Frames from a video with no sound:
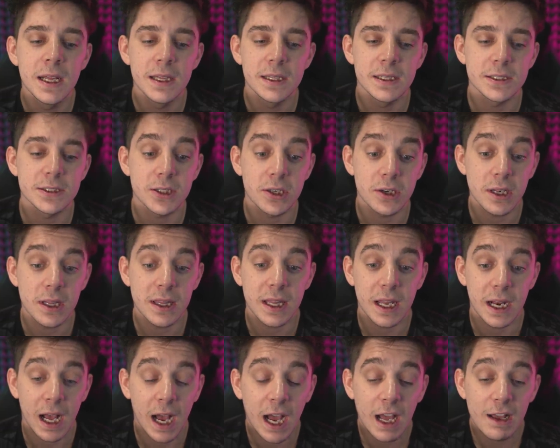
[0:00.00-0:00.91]
The journey
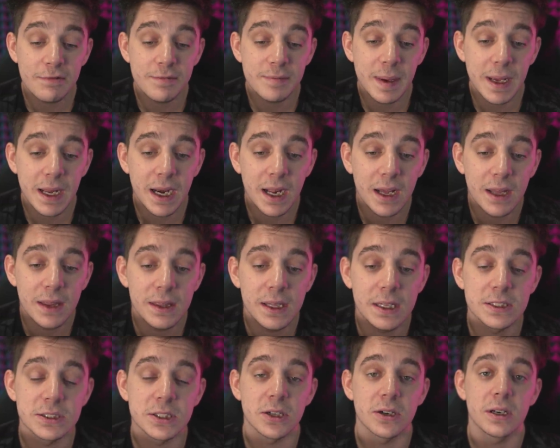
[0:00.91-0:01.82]
that I've been on,
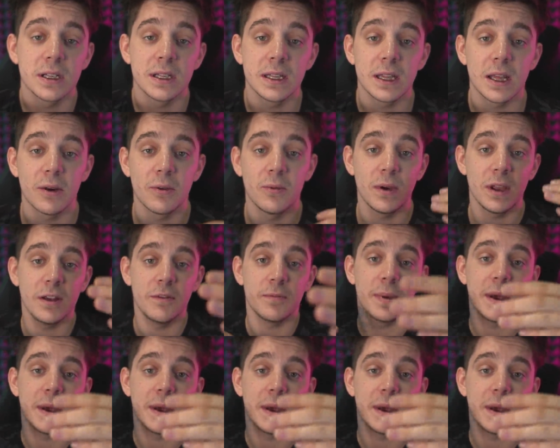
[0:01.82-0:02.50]
the journey that we have